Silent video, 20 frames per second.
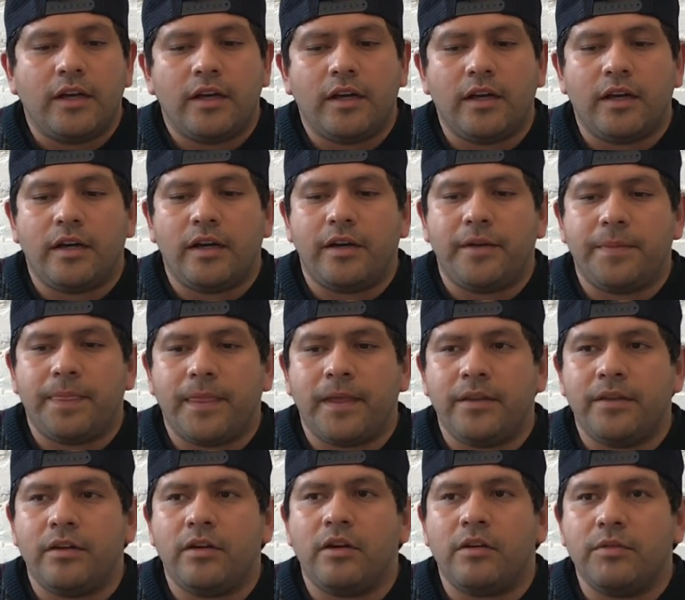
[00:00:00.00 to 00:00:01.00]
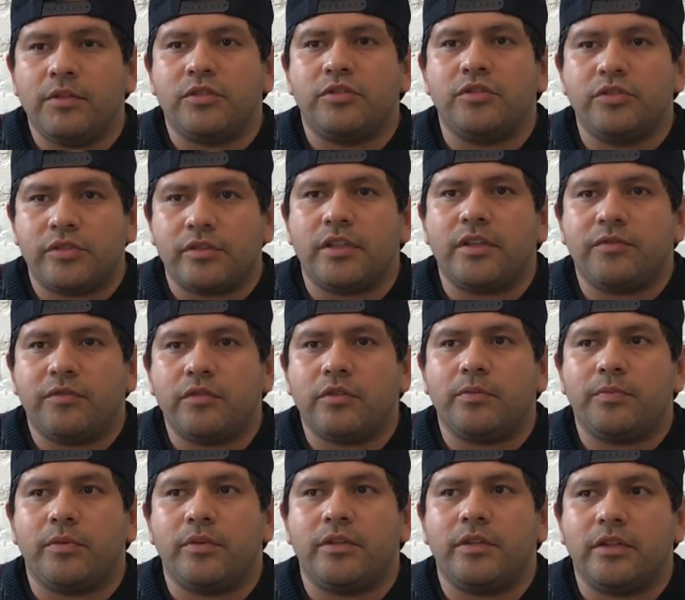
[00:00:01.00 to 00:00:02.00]
And they always use it for
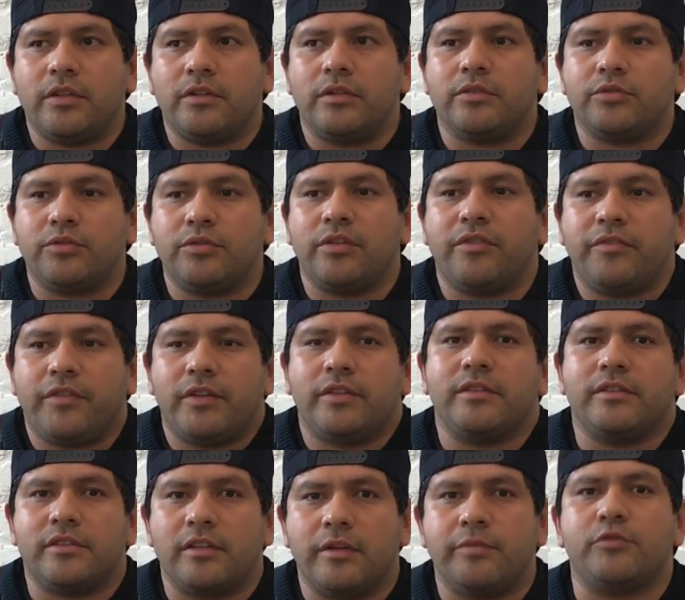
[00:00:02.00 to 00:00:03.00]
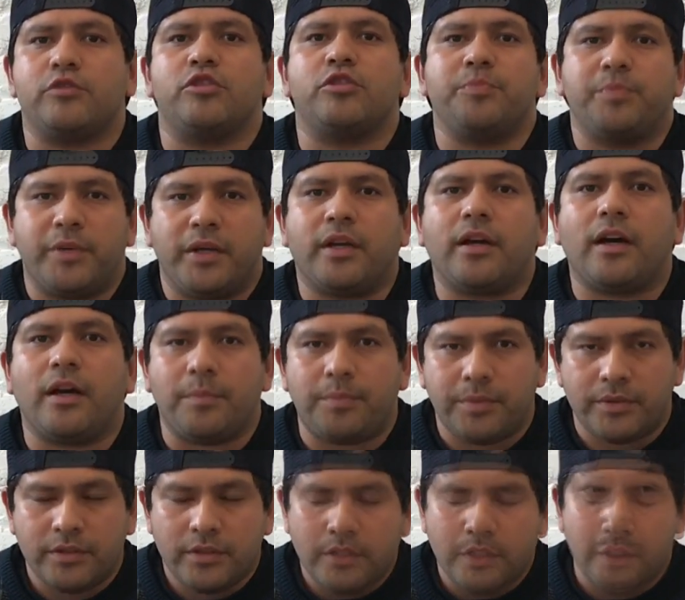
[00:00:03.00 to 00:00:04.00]
political, to defend themselves, to speak
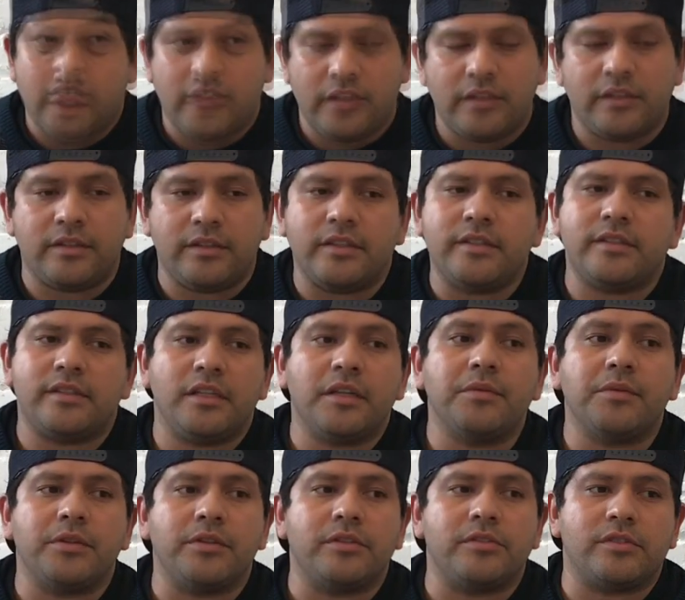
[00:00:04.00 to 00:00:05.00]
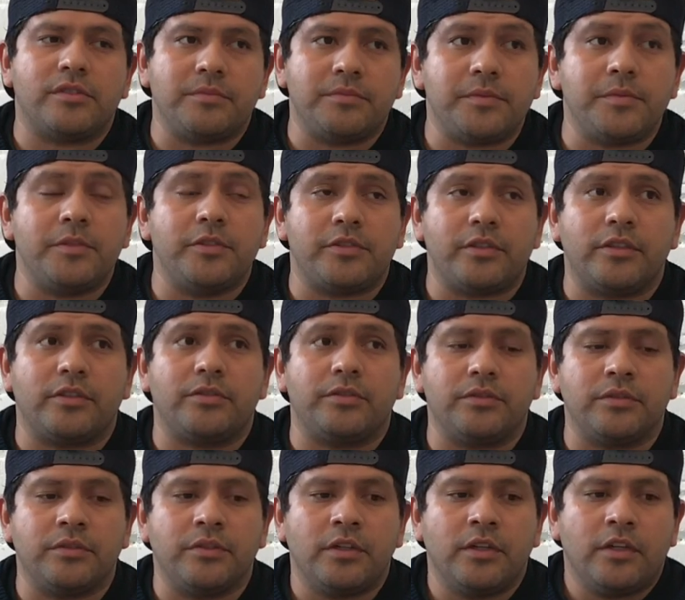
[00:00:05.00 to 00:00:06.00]
up. Here in DC, we use this music
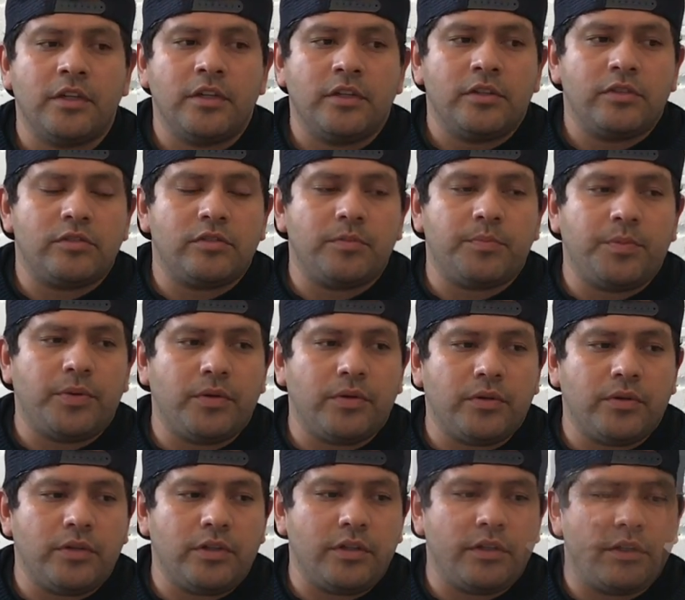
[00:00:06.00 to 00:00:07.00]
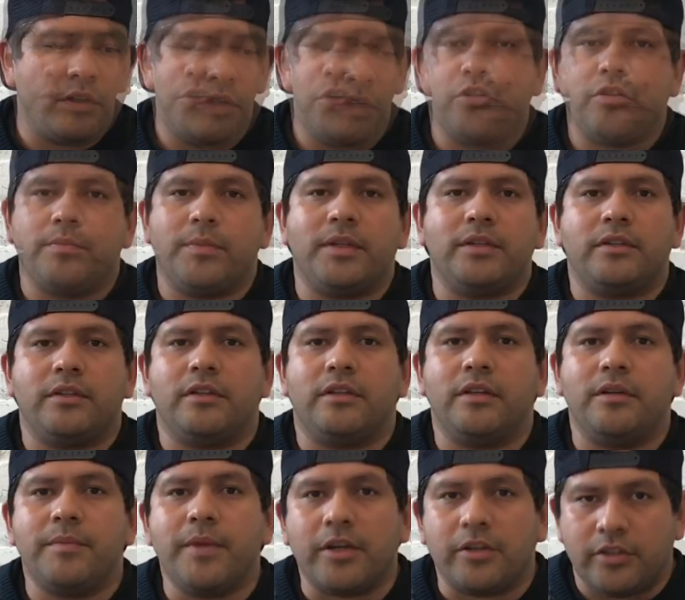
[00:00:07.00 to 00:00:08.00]
to support undocumented
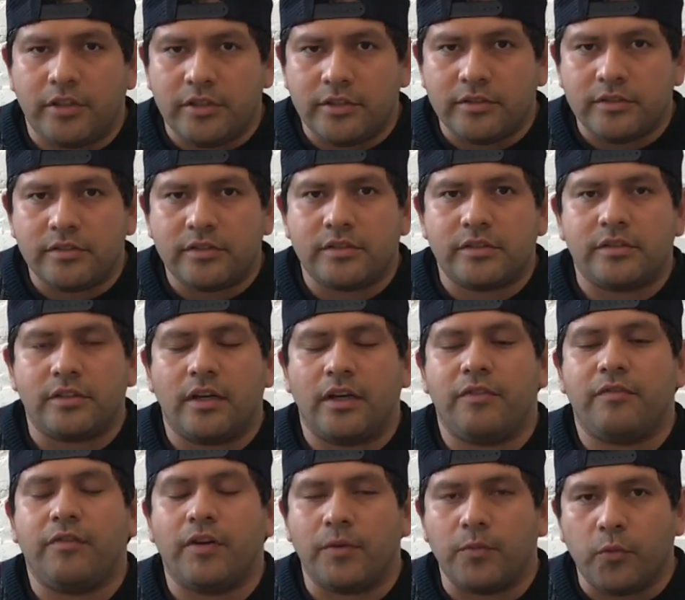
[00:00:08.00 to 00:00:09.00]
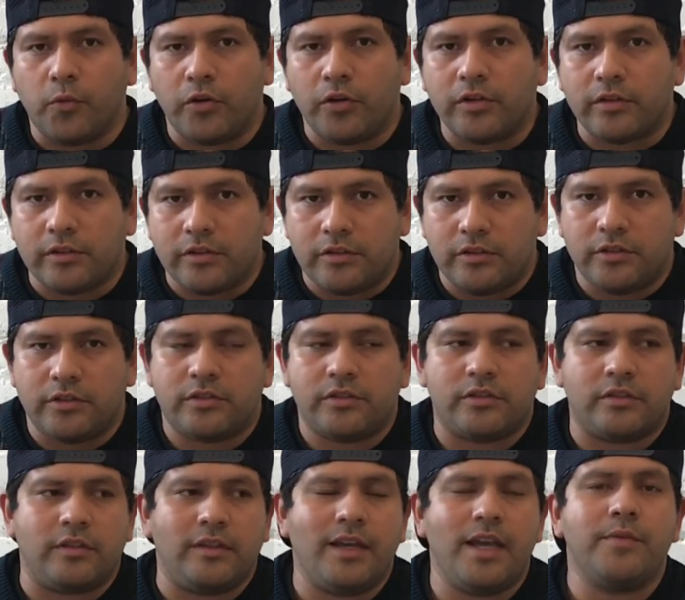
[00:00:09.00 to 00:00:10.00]
immigrants, farm
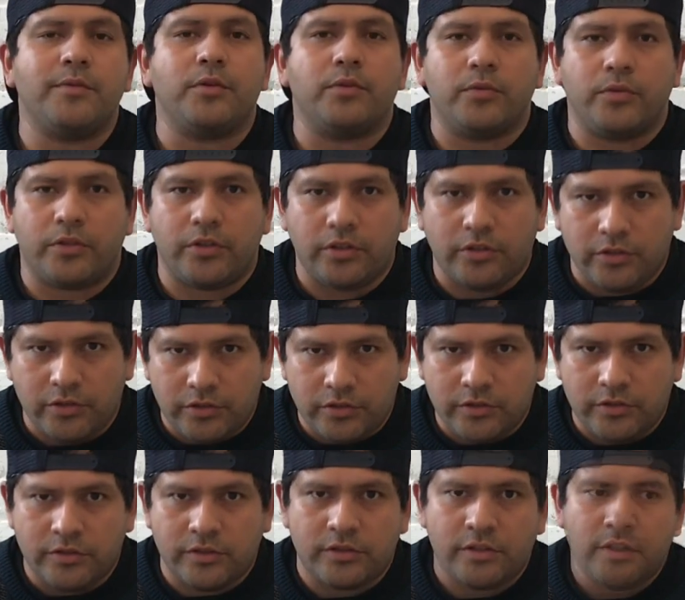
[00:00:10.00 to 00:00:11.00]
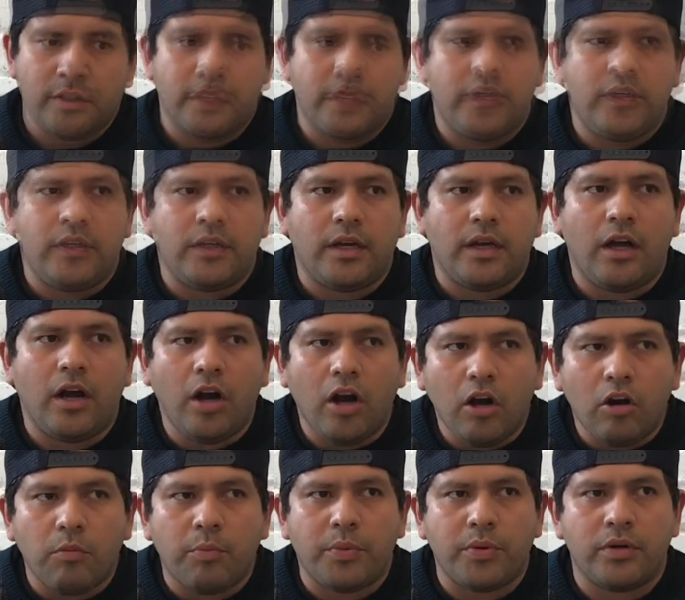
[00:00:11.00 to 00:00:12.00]
workers, labor workers. We
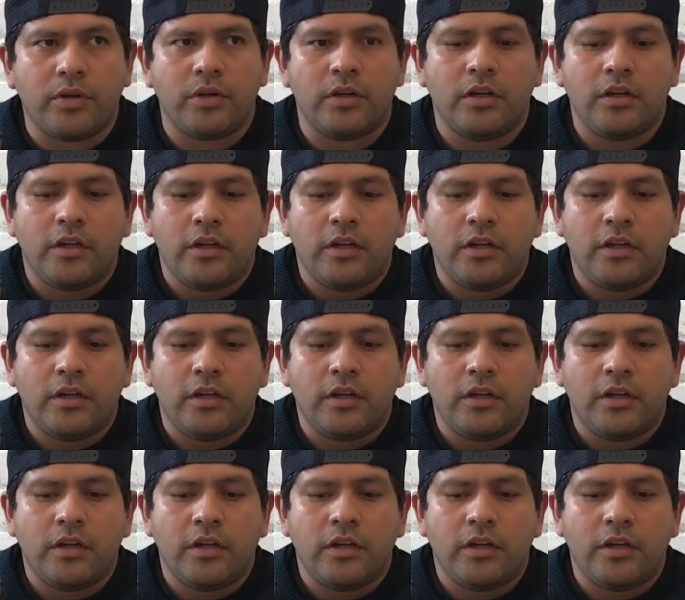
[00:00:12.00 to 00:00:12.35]
help